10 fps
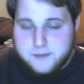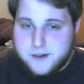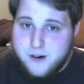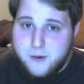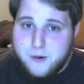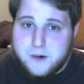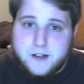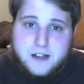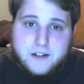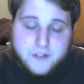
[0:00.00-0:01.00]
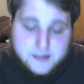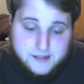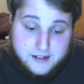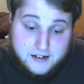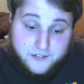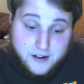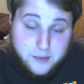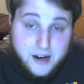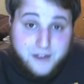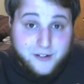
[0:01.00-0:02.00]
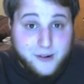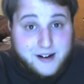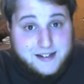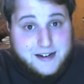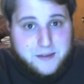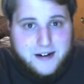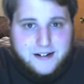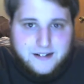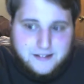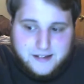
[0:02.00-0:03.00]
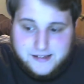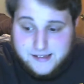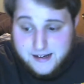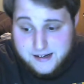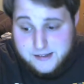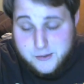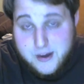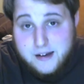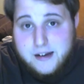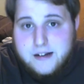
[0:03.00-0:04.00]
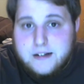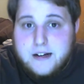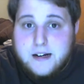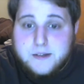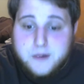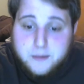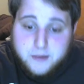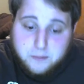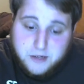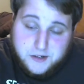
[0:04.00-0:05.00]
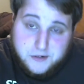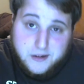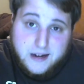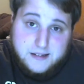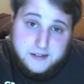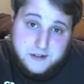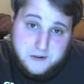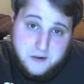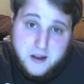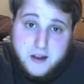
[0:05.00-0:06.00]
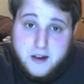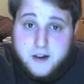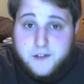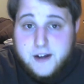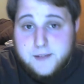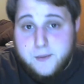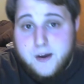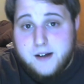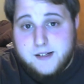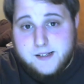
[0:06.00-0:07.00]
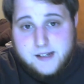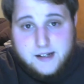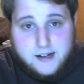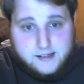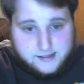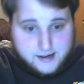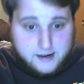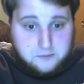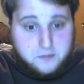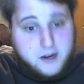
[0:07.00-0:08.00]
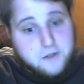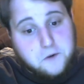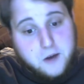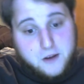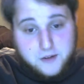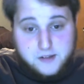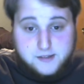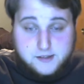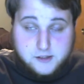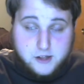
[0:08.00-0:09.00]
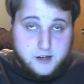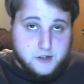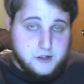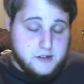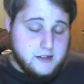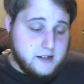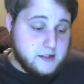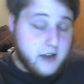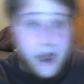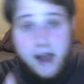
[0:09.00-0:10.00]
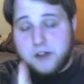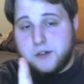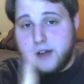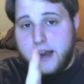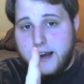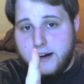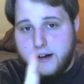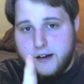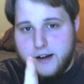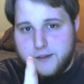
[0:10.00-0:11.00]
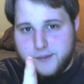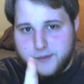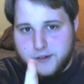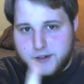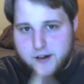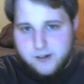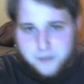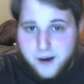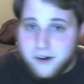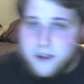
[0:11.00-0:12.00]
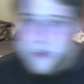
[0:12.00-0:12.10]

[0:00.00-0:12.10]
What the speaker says: Star Wars, all that fun stuff. I'm going to have a great time editing this, and it's quite late at night, so I'm going to bid you guys adieu. Thanks for watching. See you next time. If you have any suggestions as to actually, hang on, I have something to talk about.